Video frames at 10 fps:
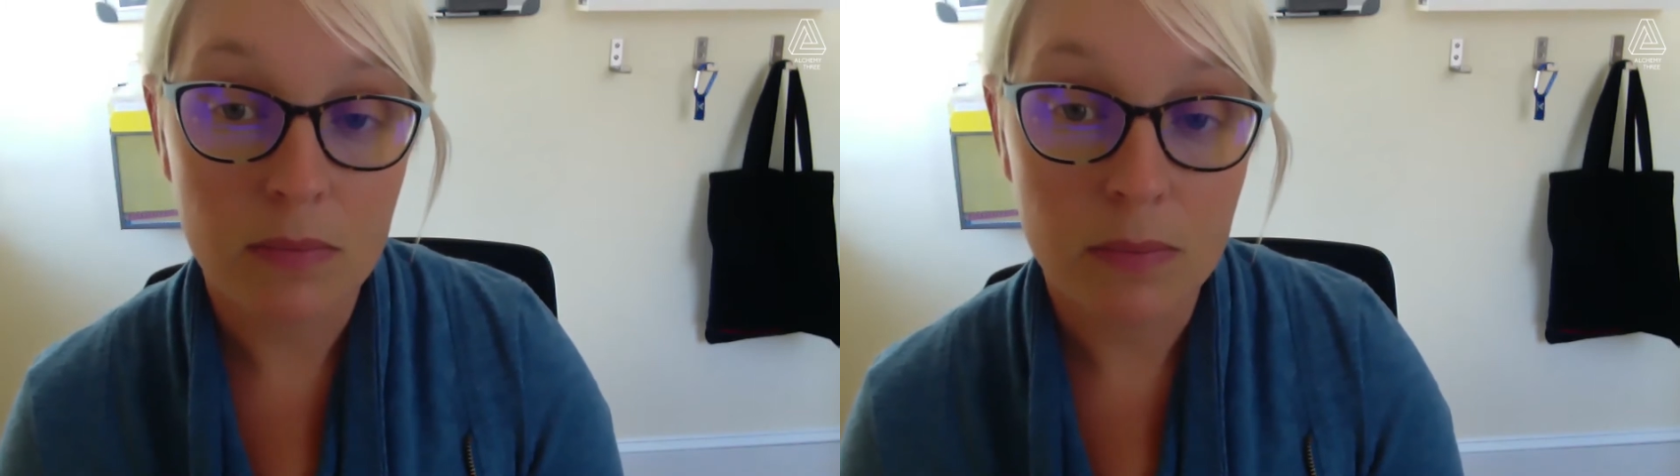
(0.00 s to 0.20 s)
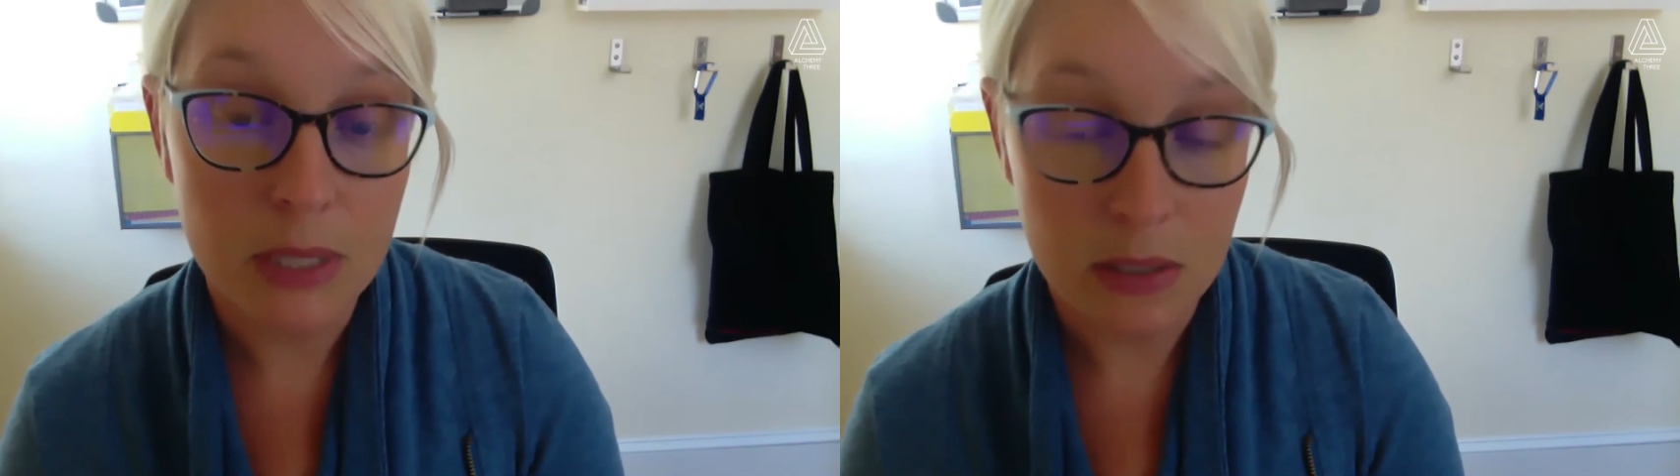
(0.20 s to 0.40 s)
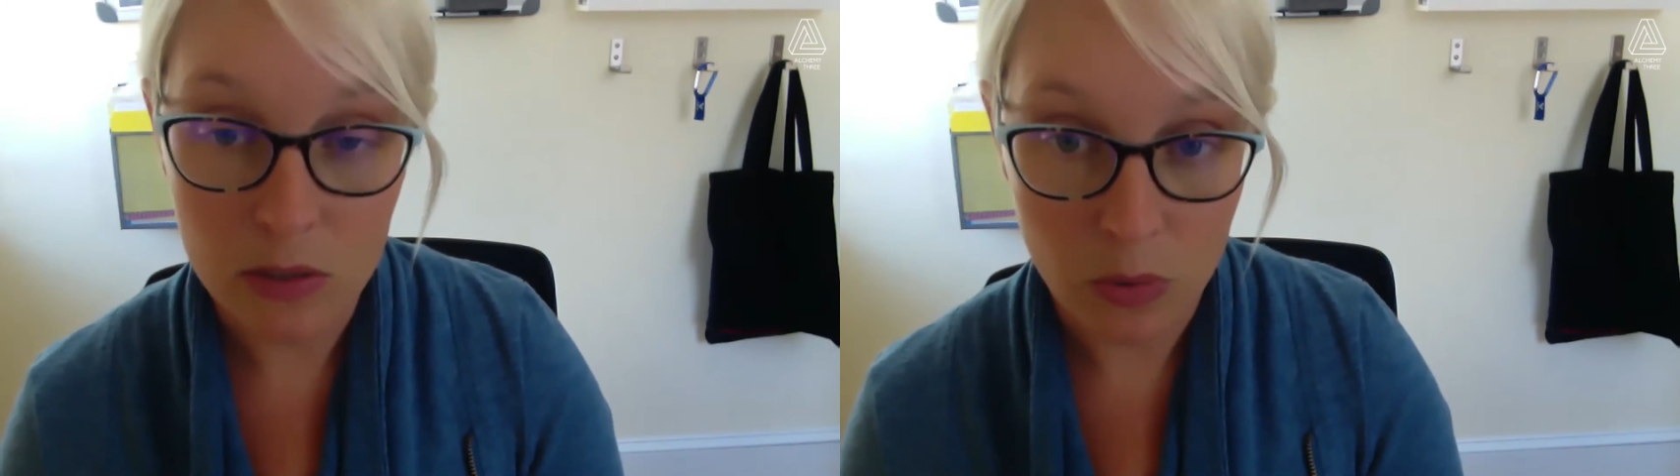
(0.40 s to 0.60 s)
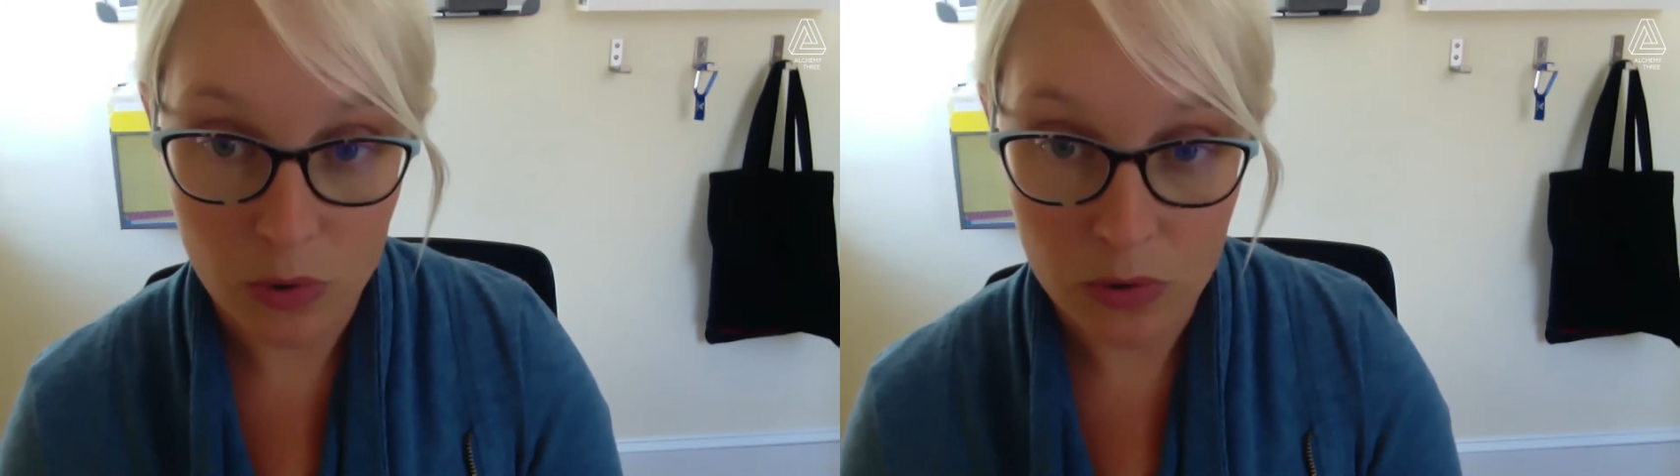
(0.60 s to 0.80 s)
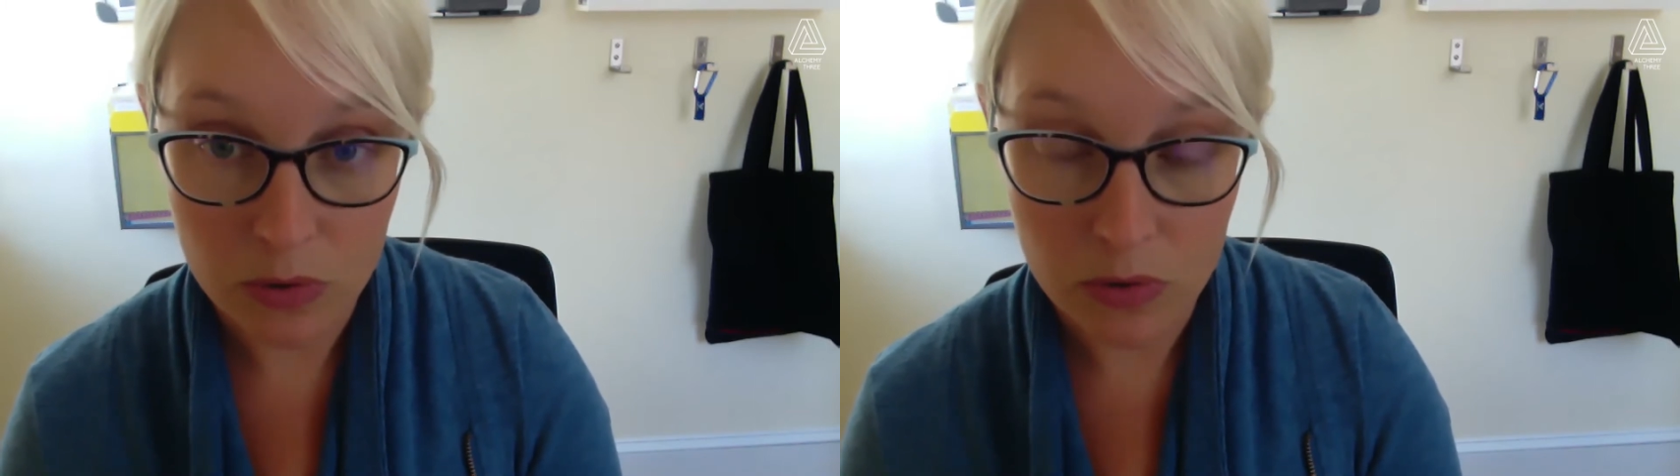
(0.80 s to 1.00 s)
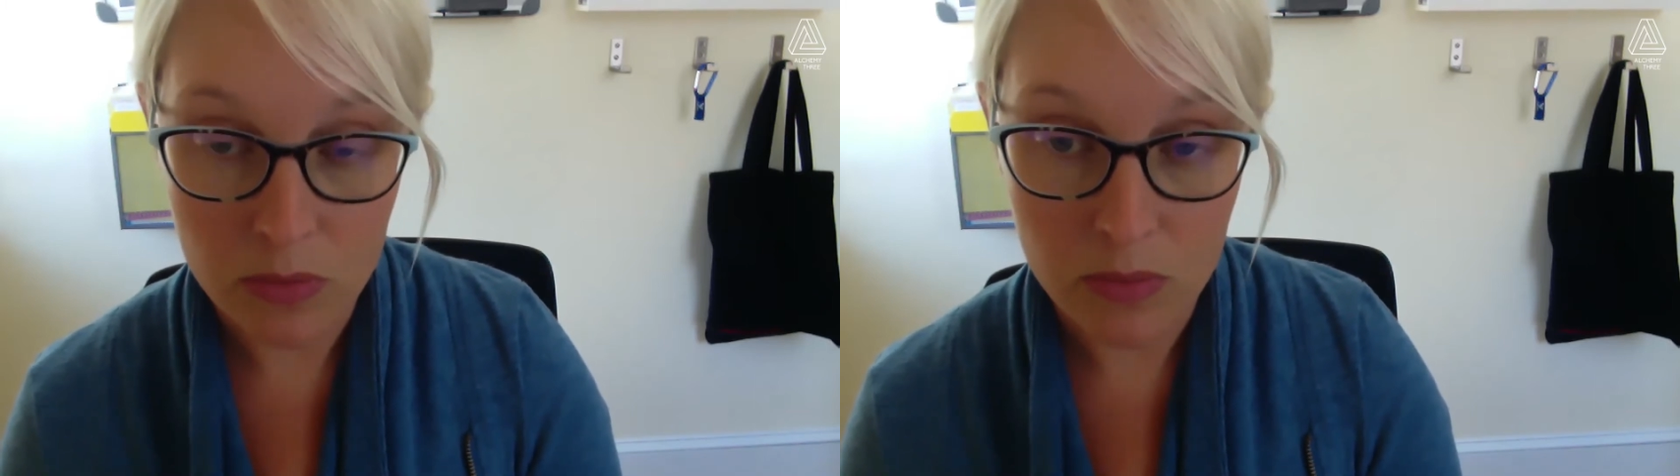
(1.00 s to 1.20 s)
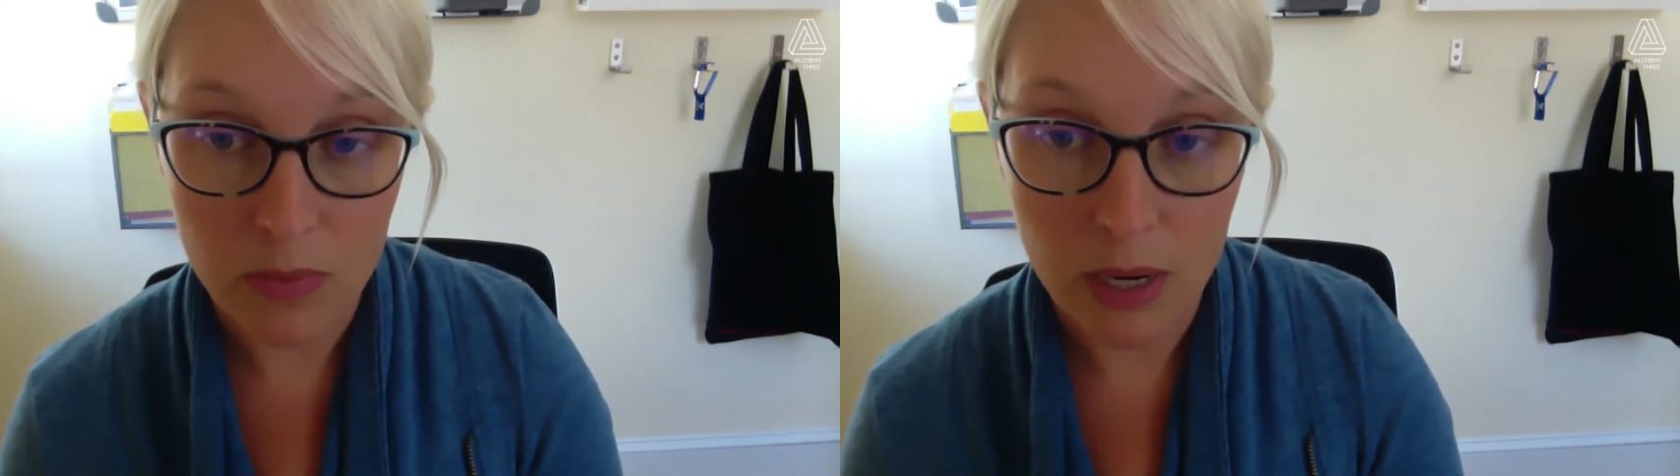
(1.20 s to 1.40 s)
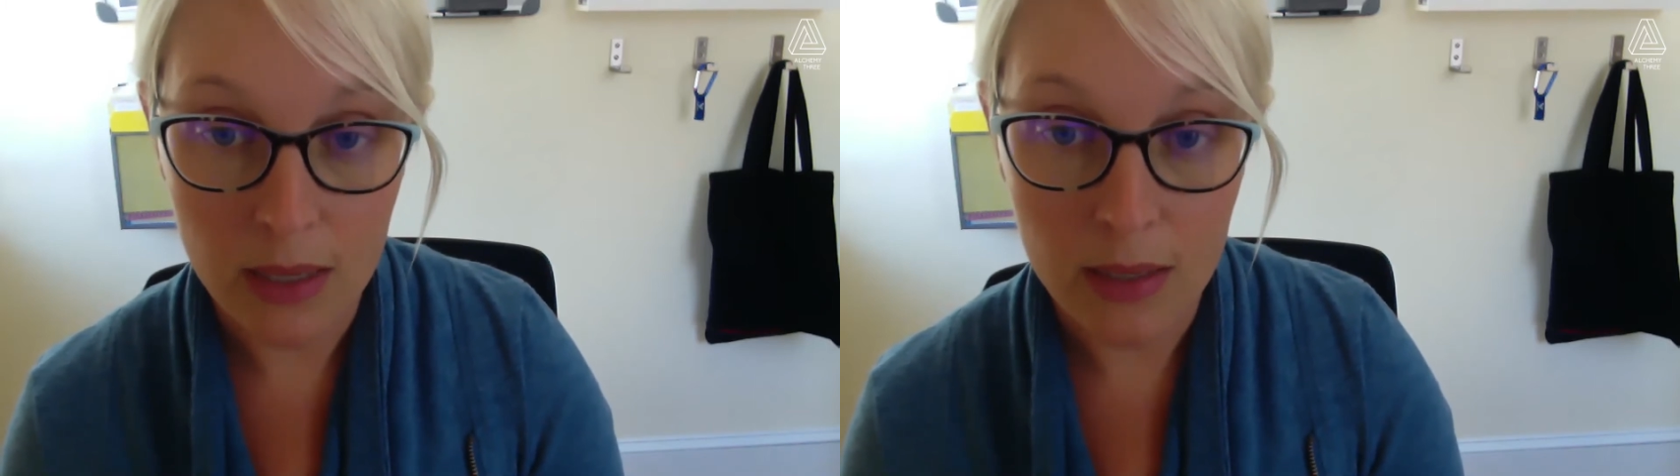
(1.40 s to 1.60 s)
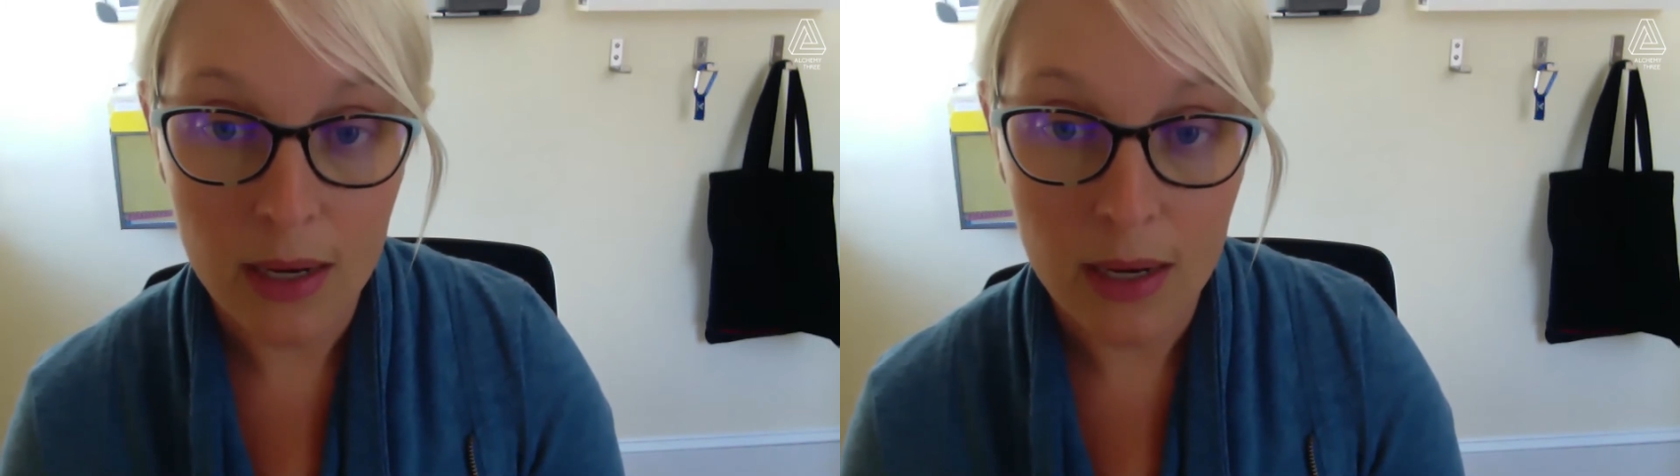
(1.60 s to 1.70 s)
business owners, right?